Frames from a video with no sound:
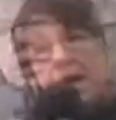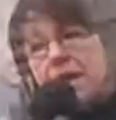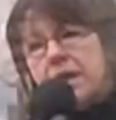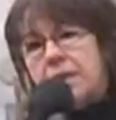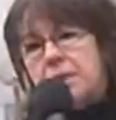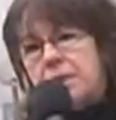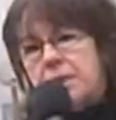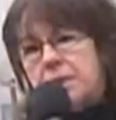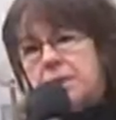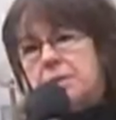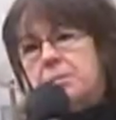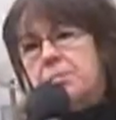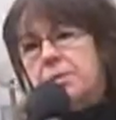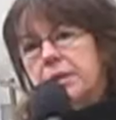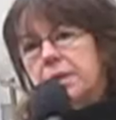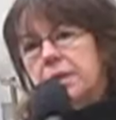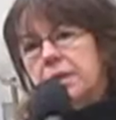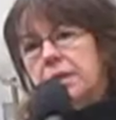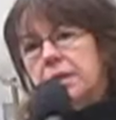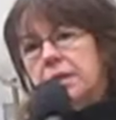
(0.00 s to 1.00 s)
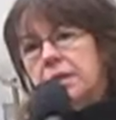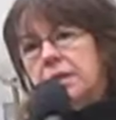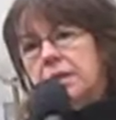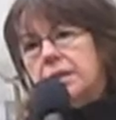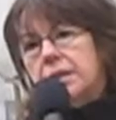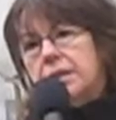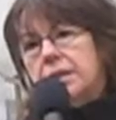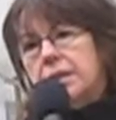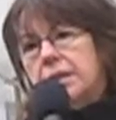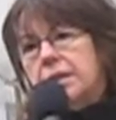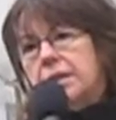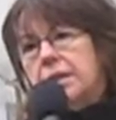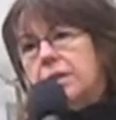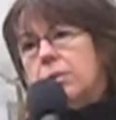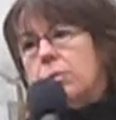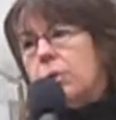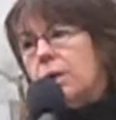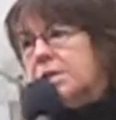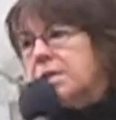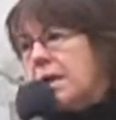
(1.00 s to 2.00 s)
This bill
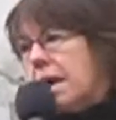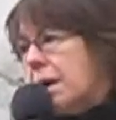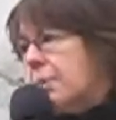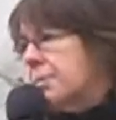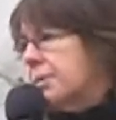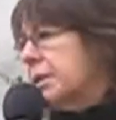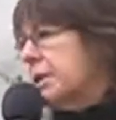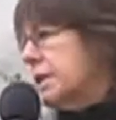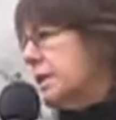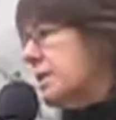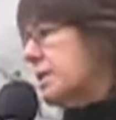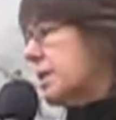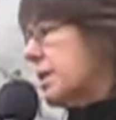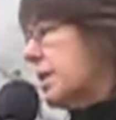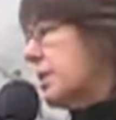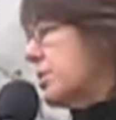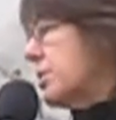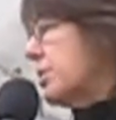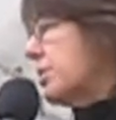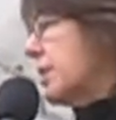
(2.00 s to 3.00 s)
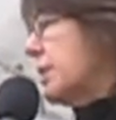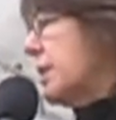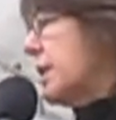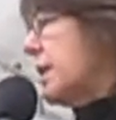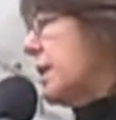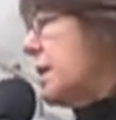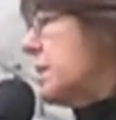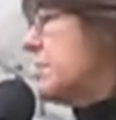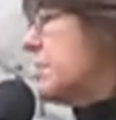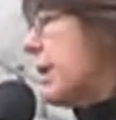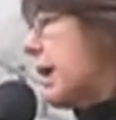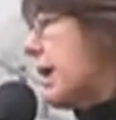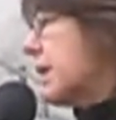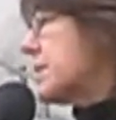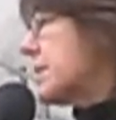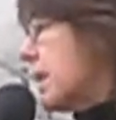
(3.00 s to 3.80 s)
What's happening in this country impacts